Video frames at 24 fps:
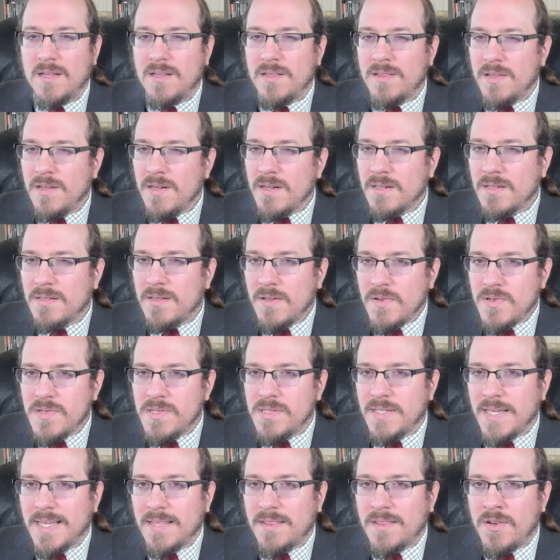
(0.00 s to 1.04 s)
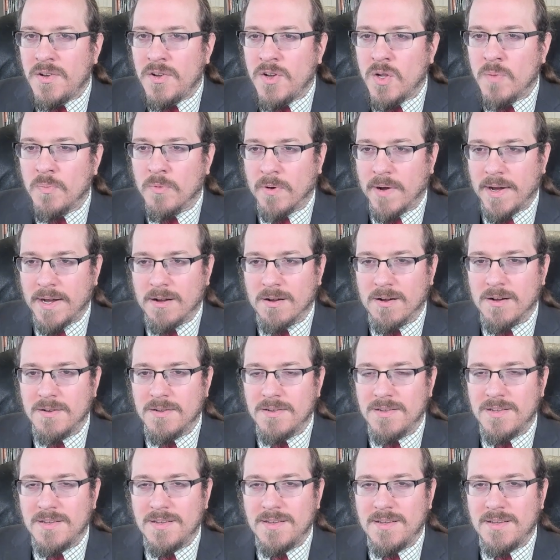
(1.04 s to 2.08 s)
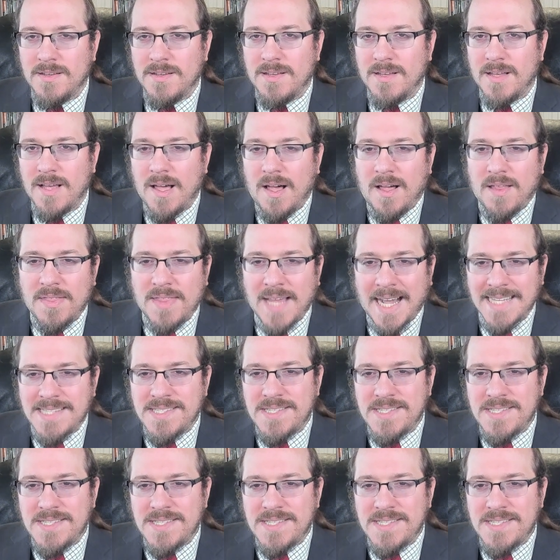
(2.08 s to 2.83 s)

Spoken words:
Look closely at the numerator. That's